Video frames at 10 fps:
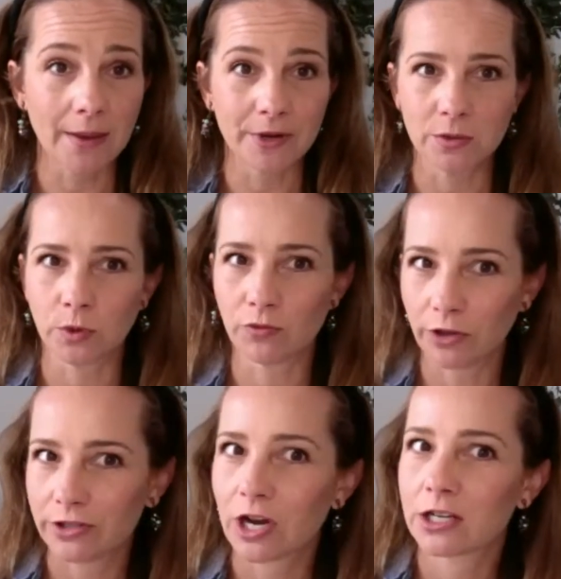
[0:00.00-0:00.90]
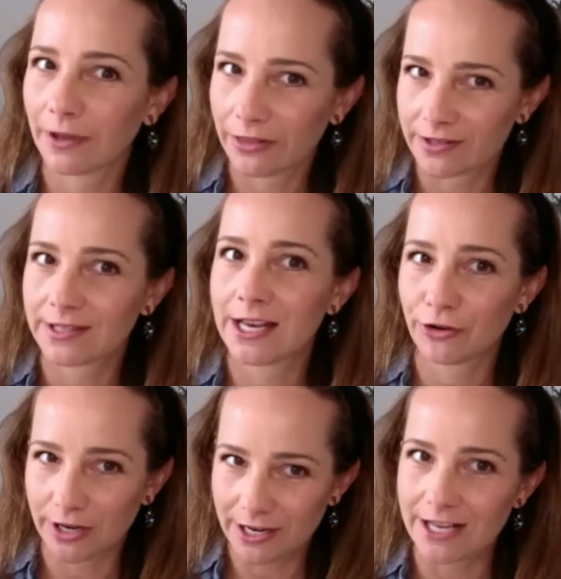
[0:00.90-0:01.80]
because we really talked about the
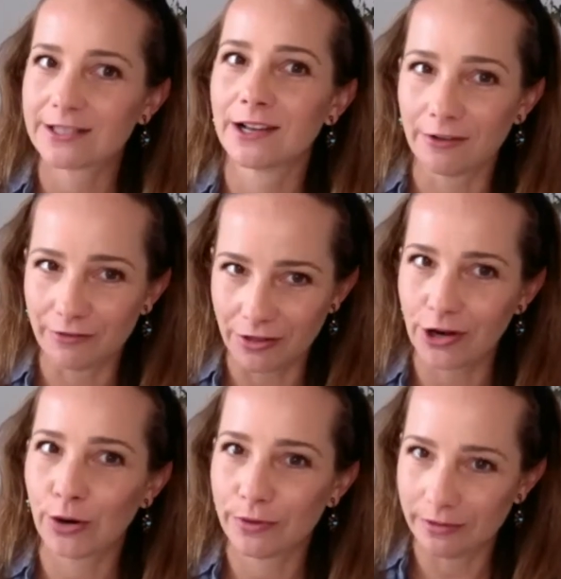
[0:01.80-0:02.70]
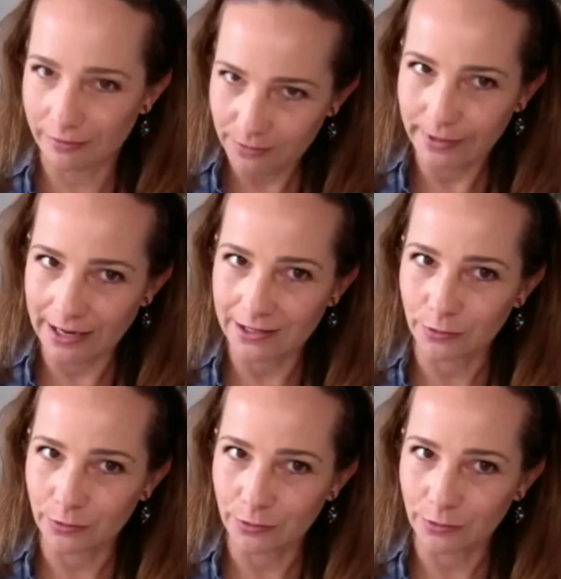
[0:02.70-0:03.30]
sacredness of the therapeutic space.